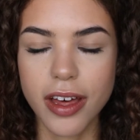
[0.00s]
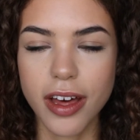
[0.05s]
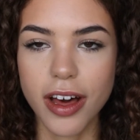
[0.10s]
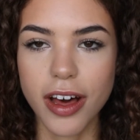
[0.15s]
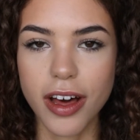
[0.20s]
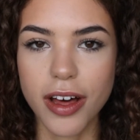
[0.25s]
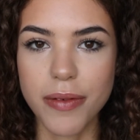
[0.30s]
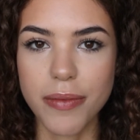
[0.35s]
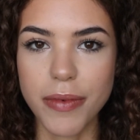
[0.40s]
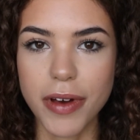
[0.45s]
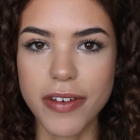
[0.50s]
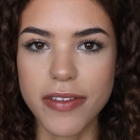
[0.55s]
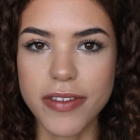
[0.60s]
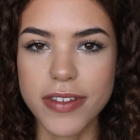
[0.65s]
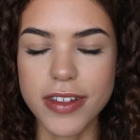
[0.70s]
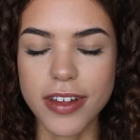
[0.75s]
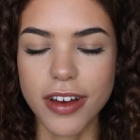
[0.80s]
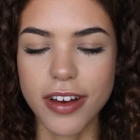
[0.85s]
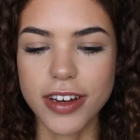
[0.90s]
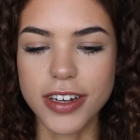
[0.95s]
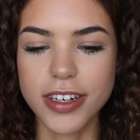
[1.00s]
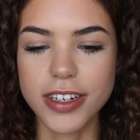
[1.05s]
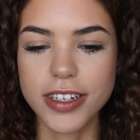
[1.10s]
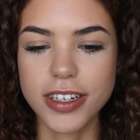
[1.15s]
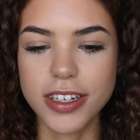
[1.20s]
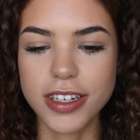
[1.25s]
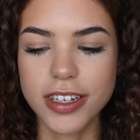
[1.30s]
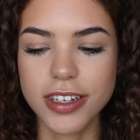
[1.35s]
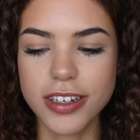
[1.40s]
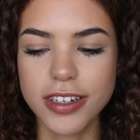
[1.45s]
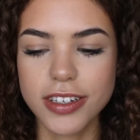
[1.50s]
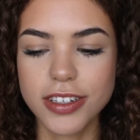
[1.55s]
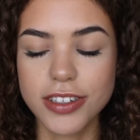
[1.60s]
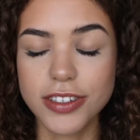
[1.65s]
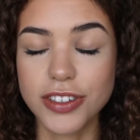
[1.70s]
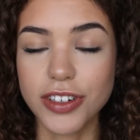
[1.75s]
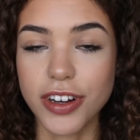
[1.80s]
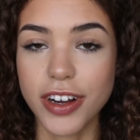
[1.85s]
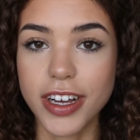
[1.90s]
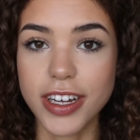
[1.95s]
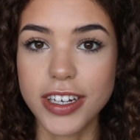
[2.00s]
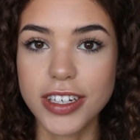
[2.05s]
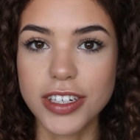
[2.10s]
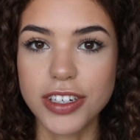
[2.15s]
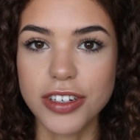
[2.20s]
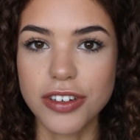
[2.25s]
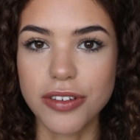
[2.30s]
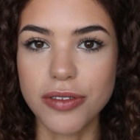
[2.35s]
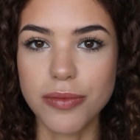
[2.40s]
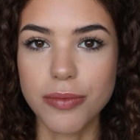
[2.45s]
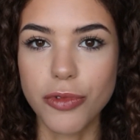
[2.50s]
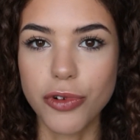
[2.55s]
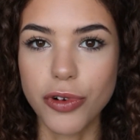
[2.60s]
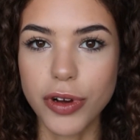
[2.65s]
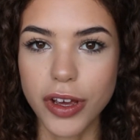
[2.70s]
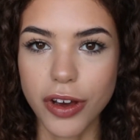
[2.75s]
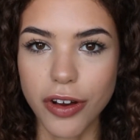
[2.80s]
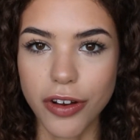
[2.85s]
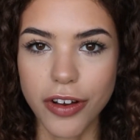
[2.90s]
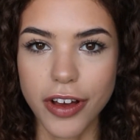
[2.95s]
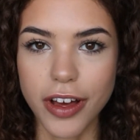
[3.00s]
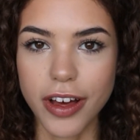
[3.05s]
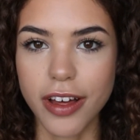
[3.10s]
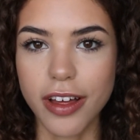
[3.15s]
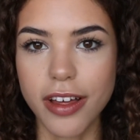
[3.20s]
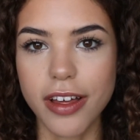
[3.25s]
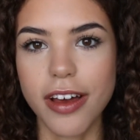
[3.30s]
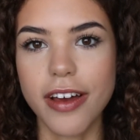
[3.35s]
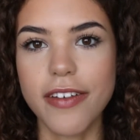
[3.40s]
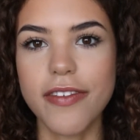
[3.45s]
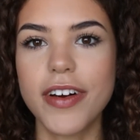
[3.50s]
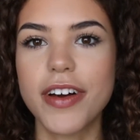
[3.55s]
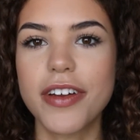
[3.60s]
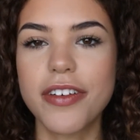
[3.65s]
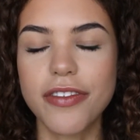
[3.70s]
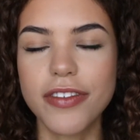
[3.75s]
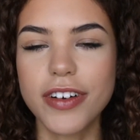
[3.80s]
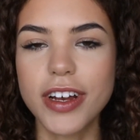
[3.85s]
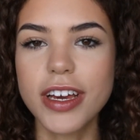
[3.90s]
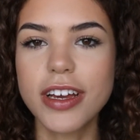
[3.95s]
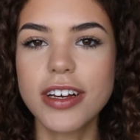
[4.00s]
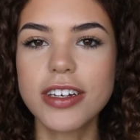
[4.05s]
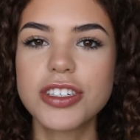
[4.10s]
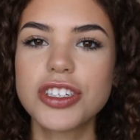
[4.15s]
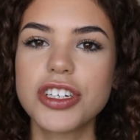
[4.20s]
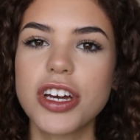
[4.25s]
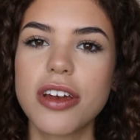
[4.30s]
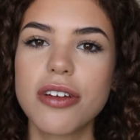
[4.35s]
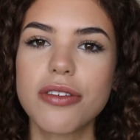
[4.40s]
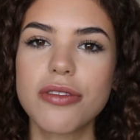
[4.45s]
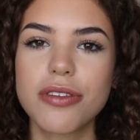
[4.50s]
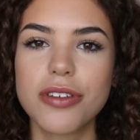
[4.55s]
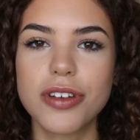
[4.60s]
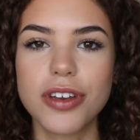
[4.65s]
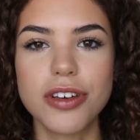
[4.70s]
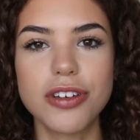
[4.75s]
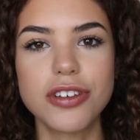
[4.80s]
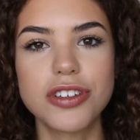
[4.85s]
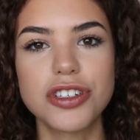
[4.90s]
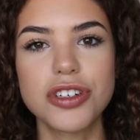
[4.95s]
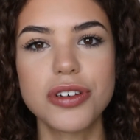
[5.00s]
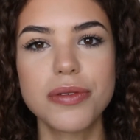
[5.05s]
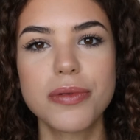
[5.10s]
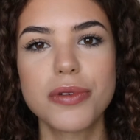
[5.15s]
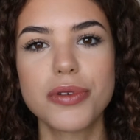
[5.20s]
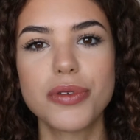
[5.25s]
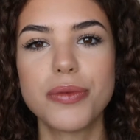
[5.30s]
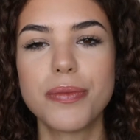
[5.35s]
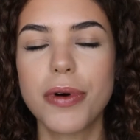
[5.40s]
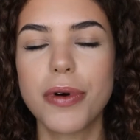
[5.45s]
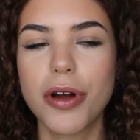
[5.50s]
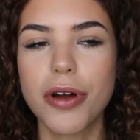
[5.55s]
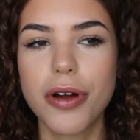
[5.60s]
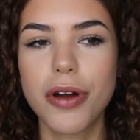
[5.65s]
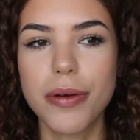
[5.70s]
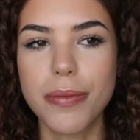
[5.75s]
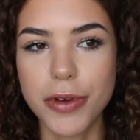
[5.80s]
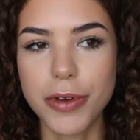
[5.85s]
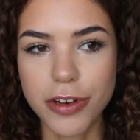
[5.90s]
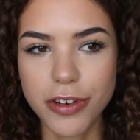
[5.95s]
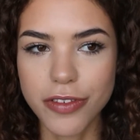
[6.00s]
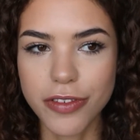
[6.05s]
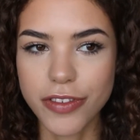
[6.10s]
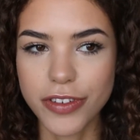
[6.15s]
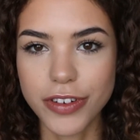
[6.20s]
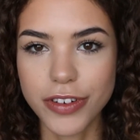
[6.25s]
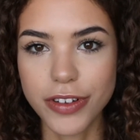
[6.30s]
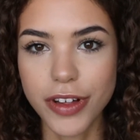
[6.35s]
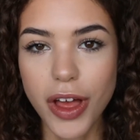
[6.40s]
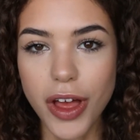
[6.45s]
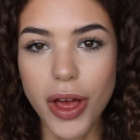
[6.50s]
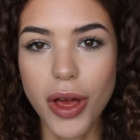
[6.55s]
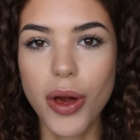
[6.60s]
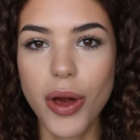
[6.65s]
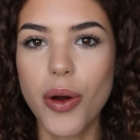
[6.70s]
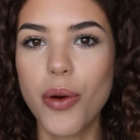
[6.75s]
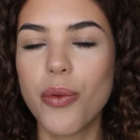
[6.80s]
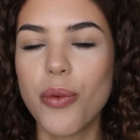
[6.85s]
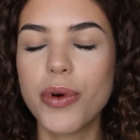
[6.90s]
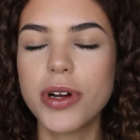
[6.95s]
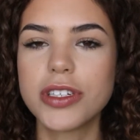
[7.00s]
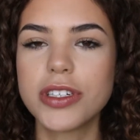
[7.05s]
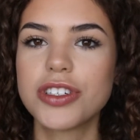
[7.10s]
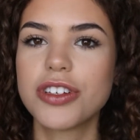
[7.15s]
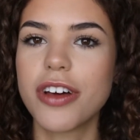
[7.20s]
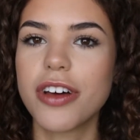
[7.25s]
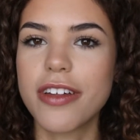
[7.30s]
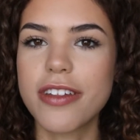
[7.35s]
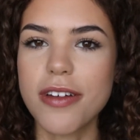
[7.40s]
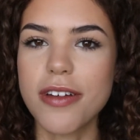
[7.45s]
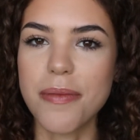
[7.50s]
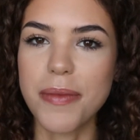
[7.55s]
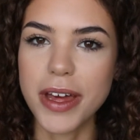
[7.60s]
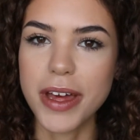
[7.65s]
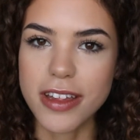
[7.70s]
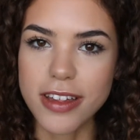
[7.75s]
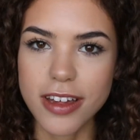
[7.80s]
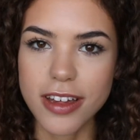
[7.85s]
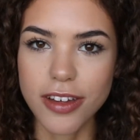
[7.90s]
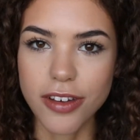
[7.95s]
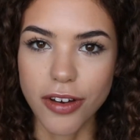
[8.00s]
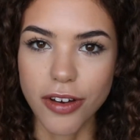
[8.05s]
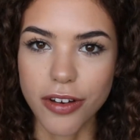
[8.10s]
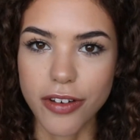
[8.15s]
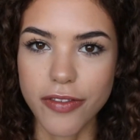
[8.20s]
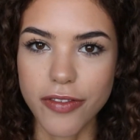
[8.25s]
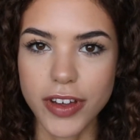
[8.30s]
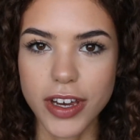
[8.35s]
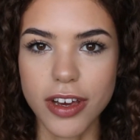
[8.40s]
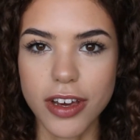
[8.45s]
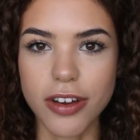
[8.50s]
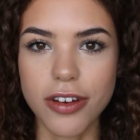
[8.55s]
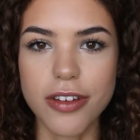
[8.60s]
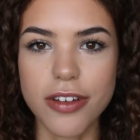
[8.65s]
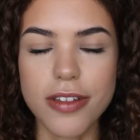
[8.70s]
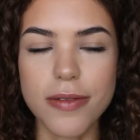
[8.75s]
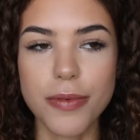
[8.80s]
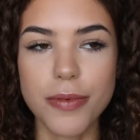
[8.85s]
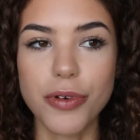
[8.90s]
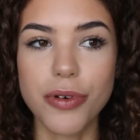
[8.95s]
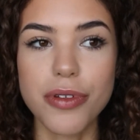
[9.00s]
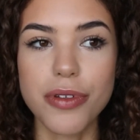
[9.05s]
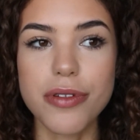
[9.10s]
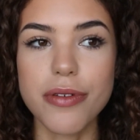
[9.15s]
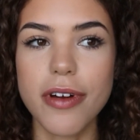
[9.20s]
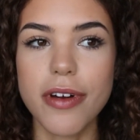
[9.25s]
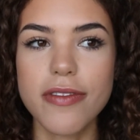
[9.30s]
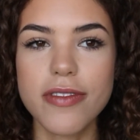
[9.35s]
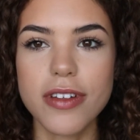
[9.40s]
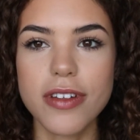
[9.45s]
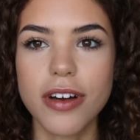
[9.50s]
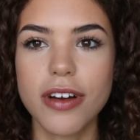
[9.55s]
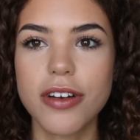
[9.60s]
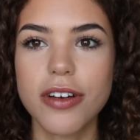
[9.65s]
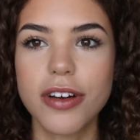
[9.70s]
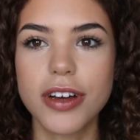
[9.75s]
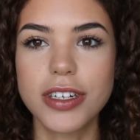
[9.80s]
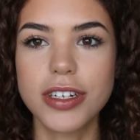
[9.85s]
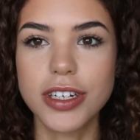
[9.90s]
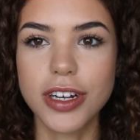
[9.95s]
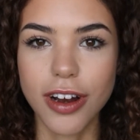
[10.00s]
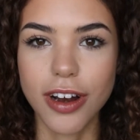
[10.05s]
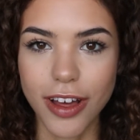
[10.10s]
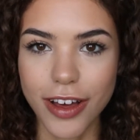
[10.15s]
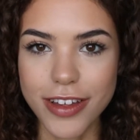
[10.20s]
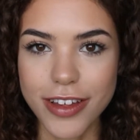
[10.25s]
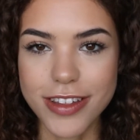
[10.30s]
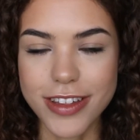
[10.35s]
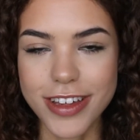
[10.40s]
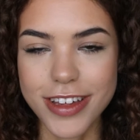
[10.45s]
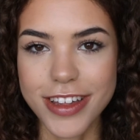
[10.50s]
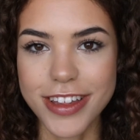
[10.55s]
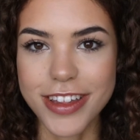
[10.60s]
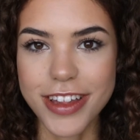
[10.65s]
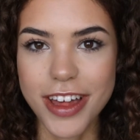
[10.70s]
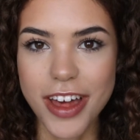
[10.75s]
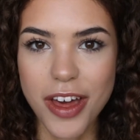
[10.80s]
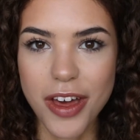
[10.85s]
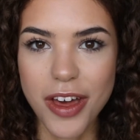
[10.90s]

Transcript: I've started trying to do more yoga. I found a really good channel on YouTube called Boho Beautiful, which does amazing yoga videos, but also I've started going to classes,